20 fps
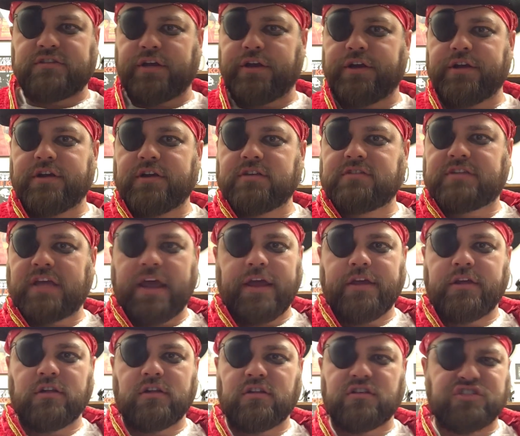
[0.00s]
here
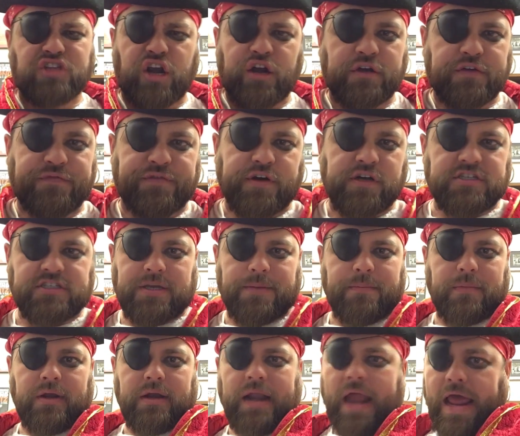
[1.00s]
tales aren't for
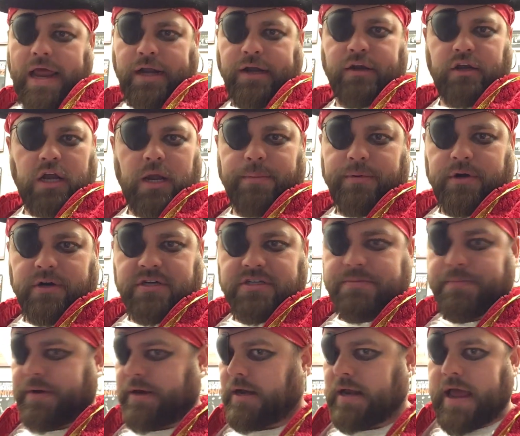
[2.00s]
some landlubbers,
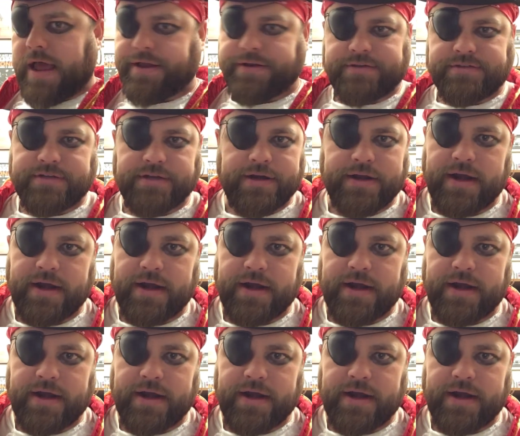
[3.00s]
me lads and